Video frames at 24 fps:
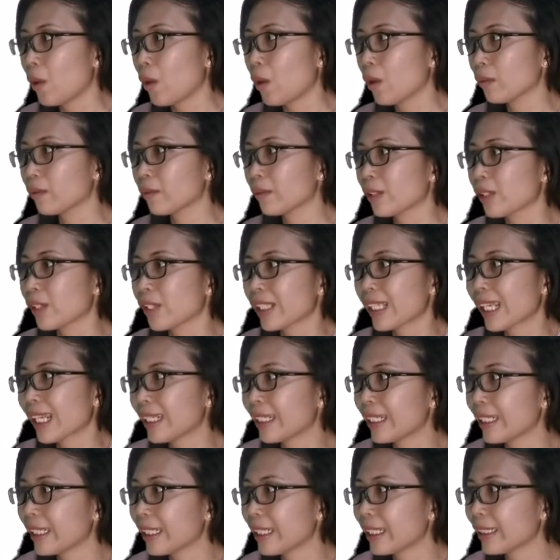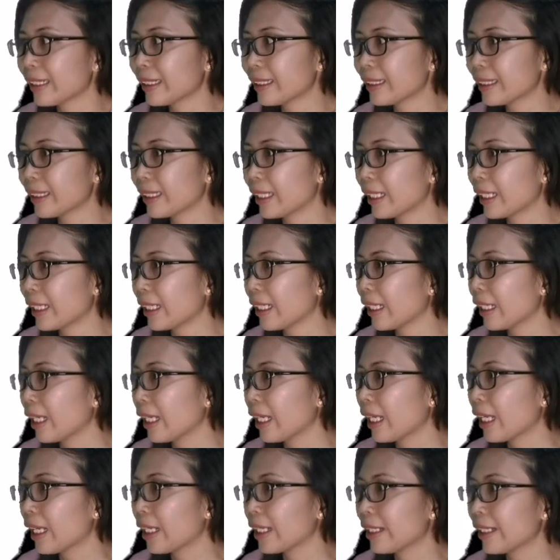of studying the
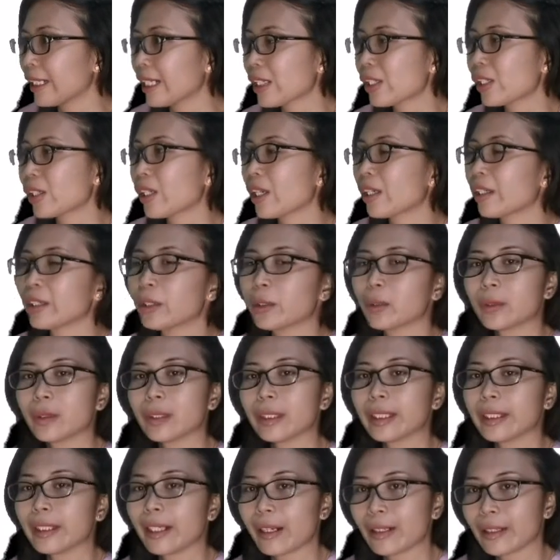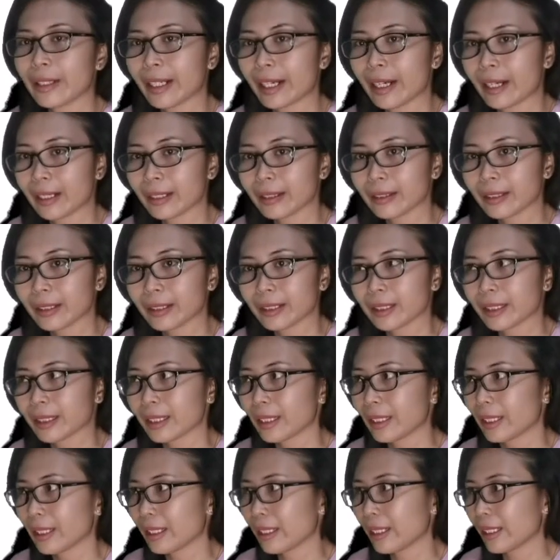necessary culinary arts
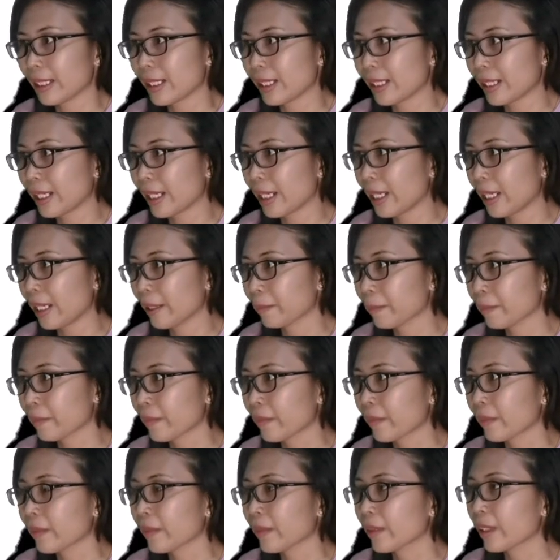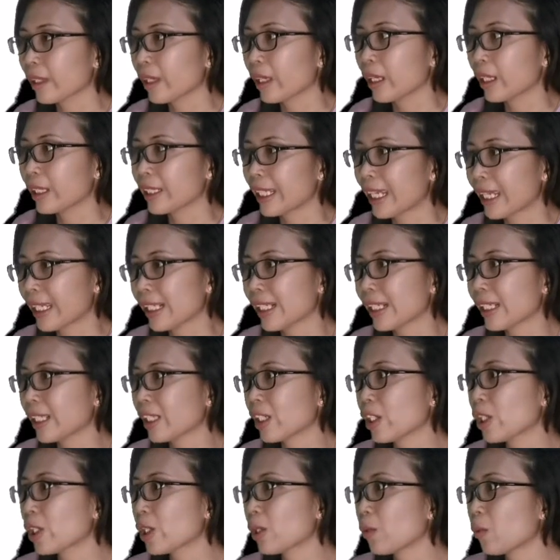is the case
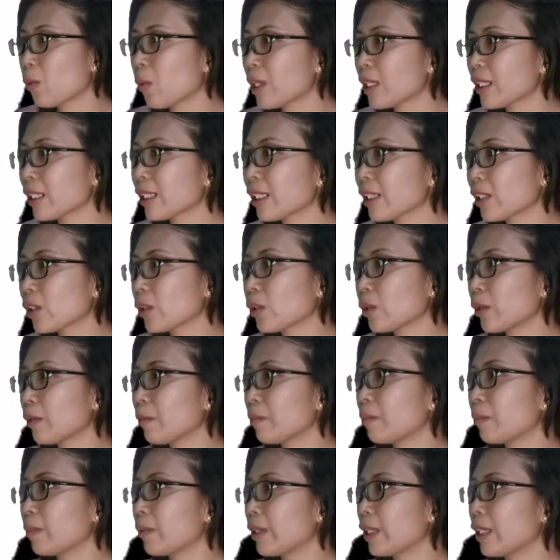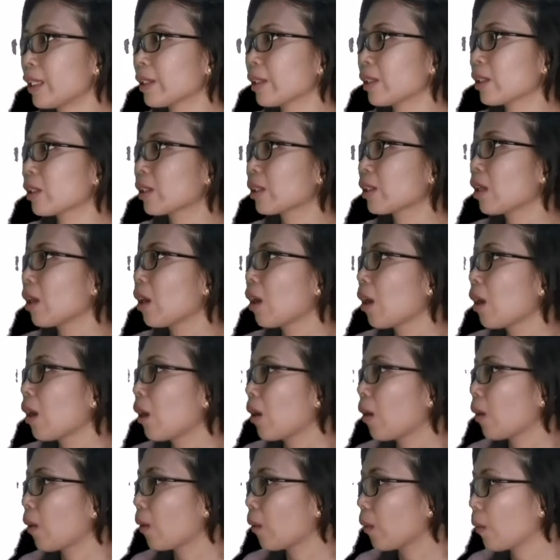that she wanted to impress
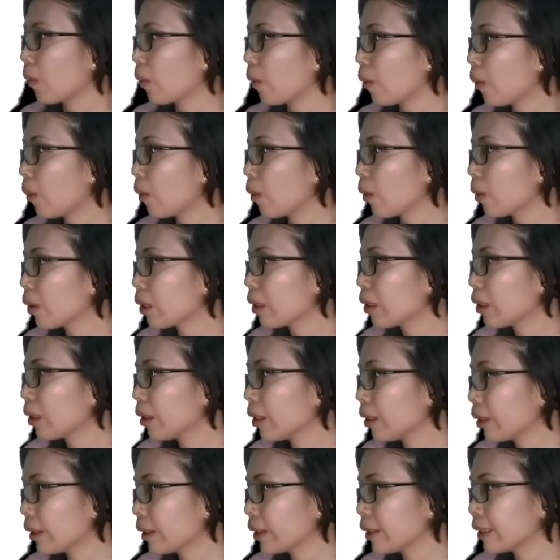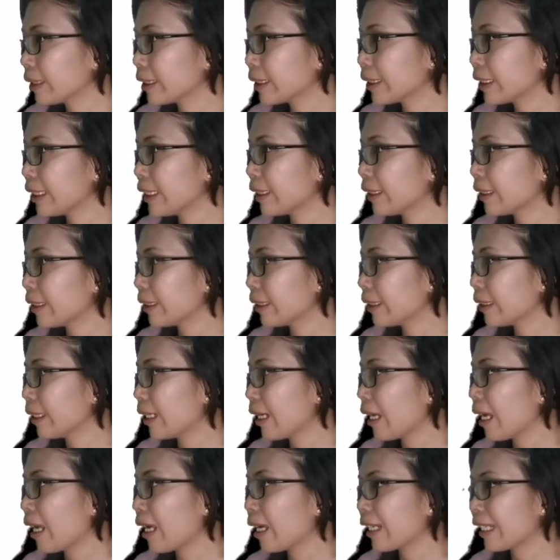all her dinner
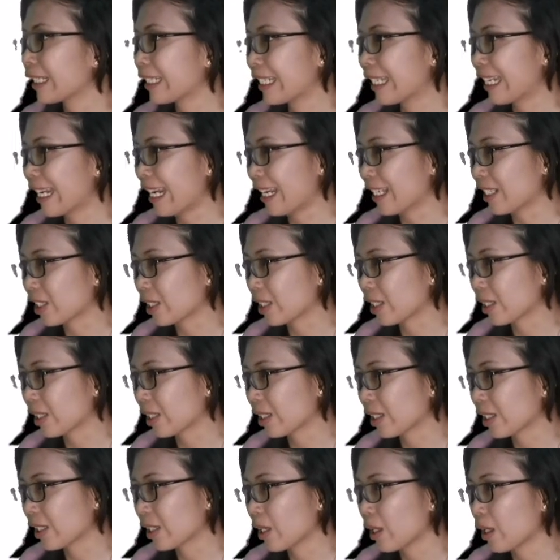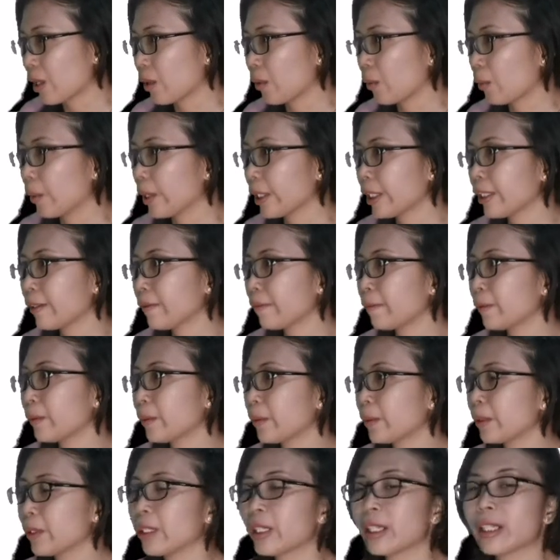guests with the
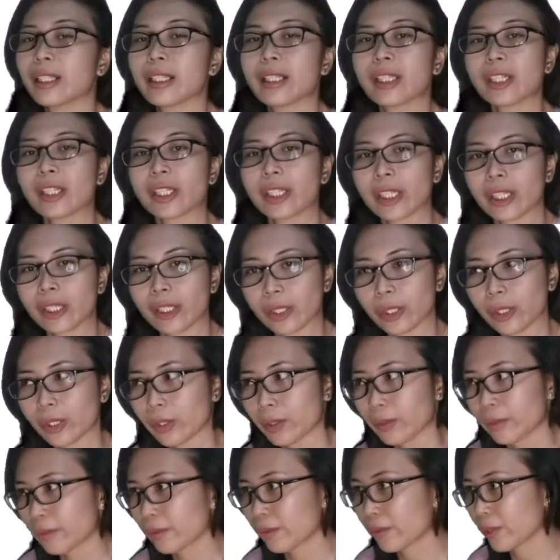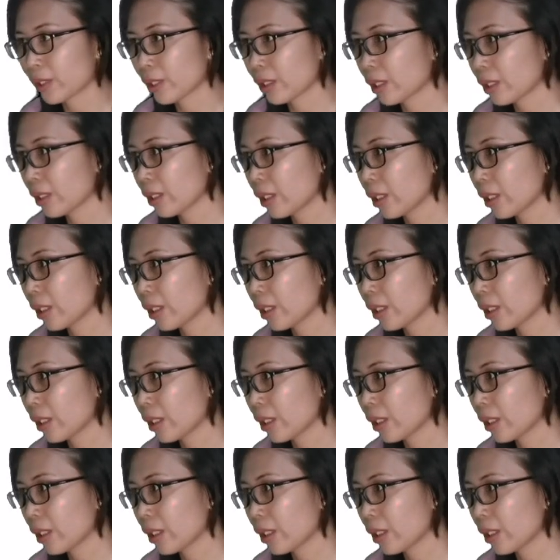food she served.